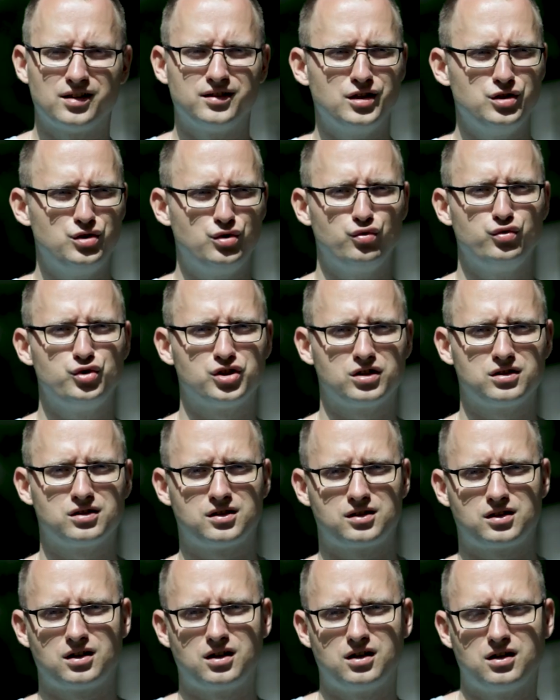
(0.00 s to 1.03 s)
than they do just
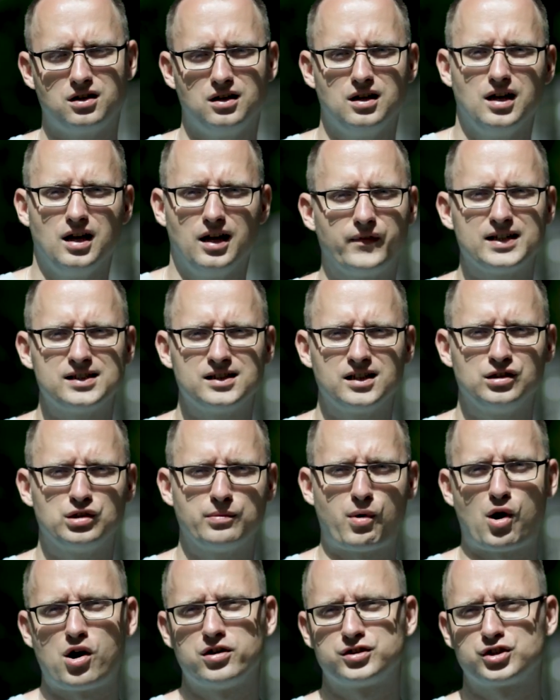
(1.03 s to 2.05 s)
investing
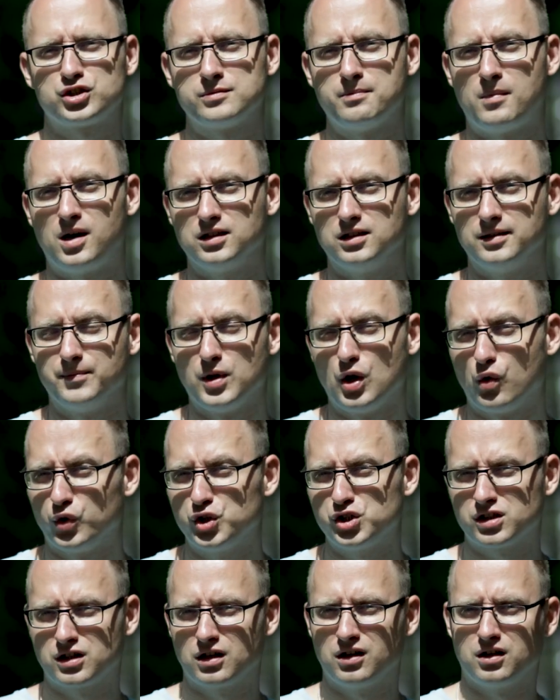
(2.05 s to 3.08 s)
depositors' money,
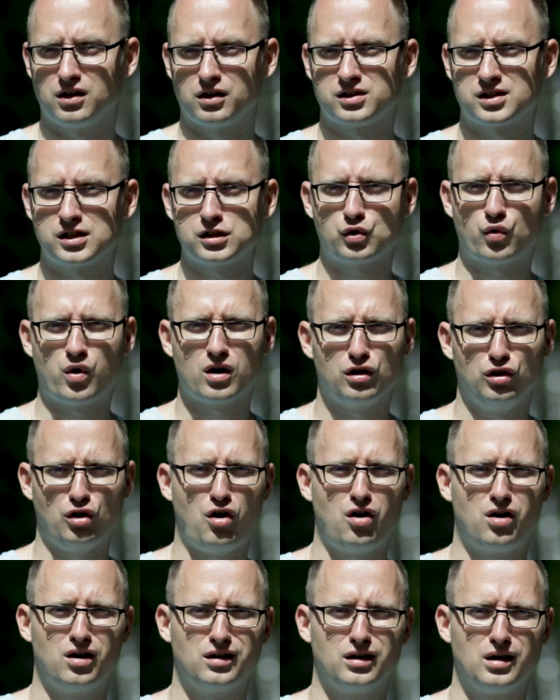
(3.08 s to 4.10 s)
which is says quite a
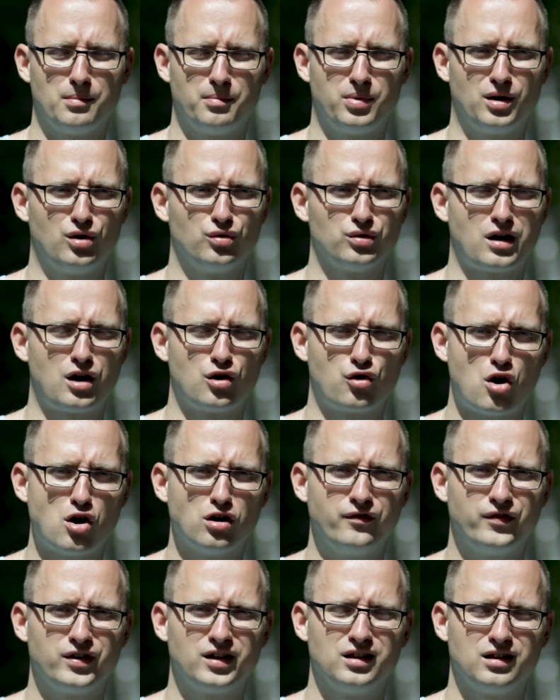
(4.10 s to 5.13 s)
lot about how
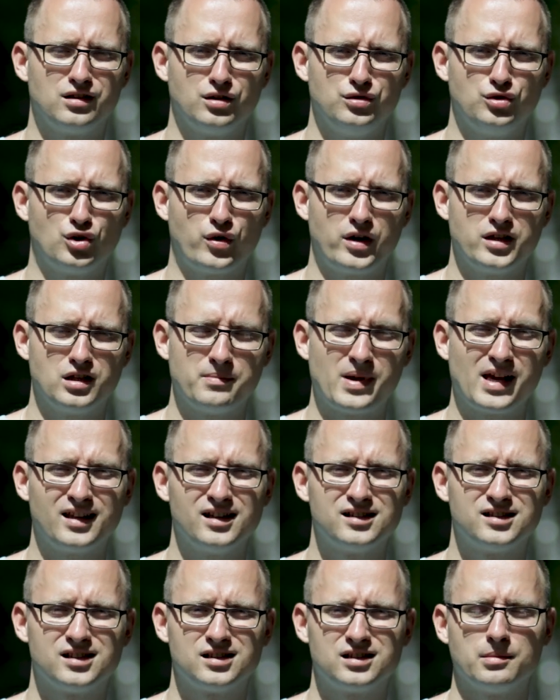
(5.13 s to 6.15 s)
confident the Ukrainian
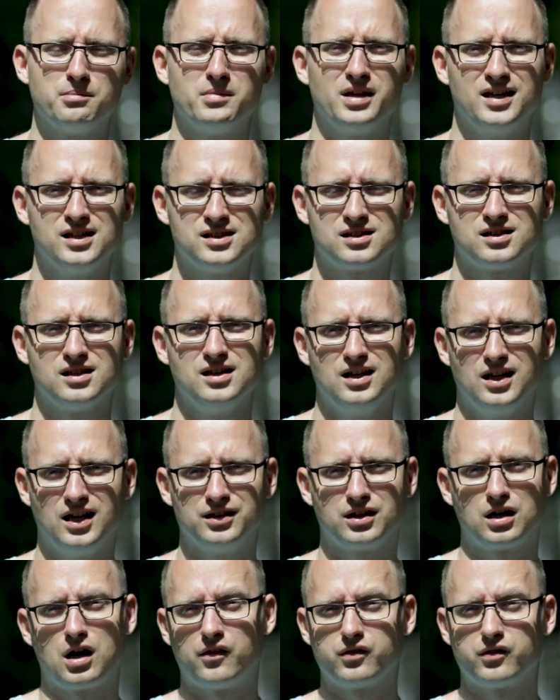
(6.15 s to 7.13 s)
banking system is in the